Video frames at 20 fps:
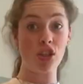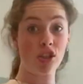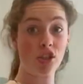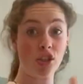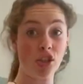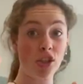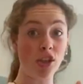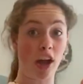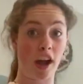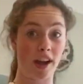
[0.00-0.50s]

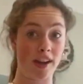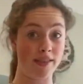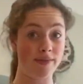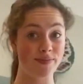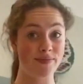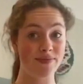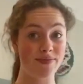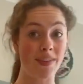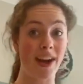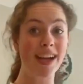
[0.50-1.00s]
sugar,
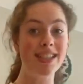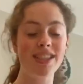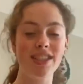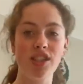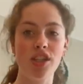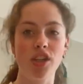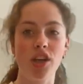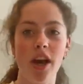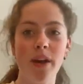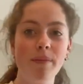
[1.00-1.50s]
icing
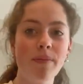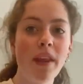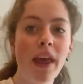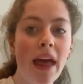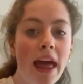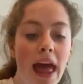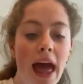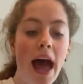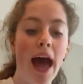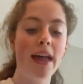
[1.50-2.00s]
sugar,
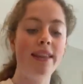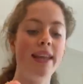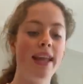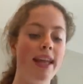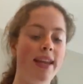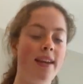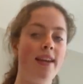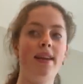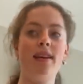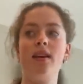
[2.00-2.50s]
and
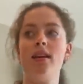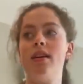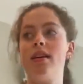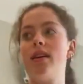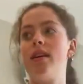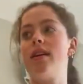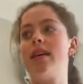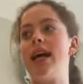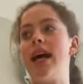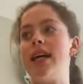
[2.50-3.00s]
then
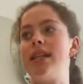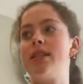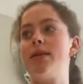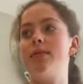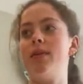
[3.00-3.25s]
get some